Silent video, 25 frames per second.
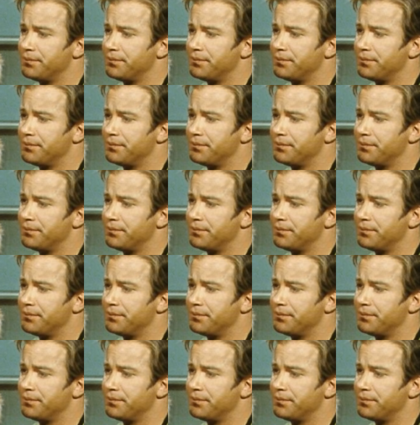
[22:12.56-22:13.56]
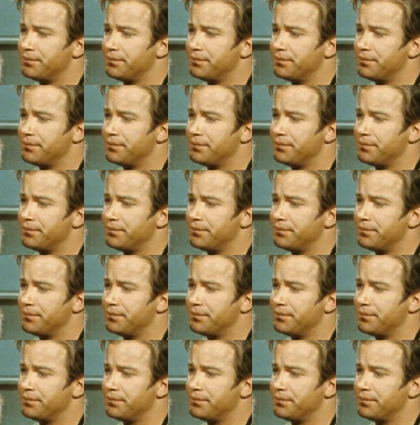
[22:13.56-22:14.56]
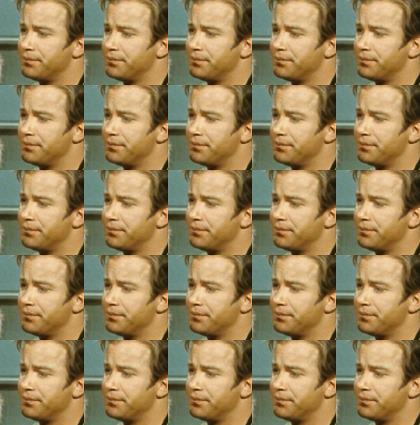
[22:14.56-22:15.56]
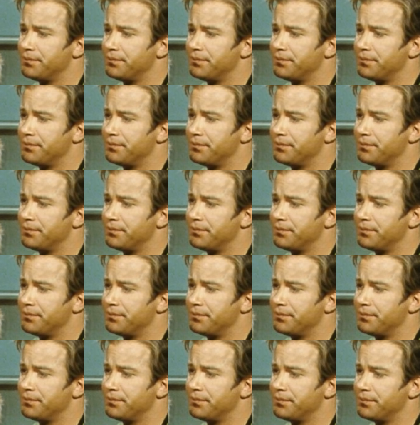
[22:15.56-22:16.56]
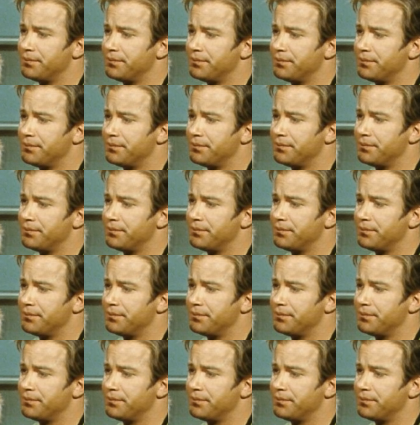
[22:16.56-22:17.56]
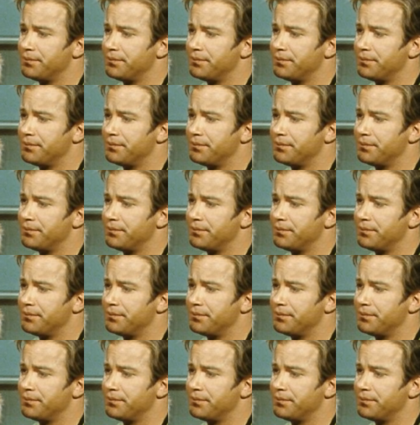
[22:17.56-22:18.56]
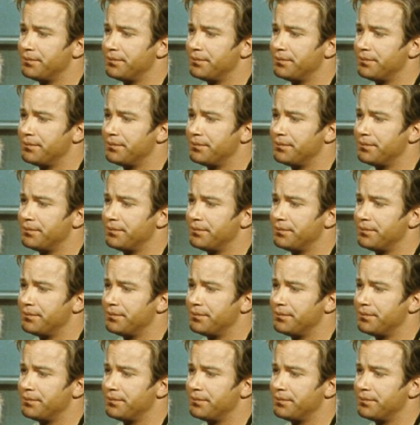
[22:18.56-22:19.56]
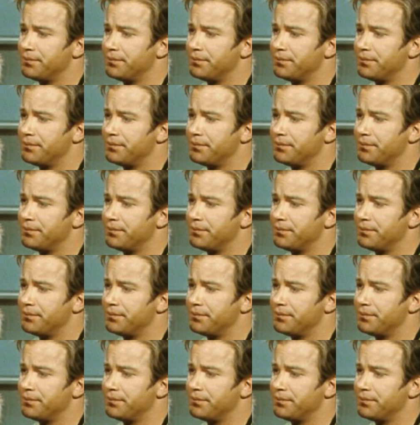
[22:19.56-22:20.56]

[no speech]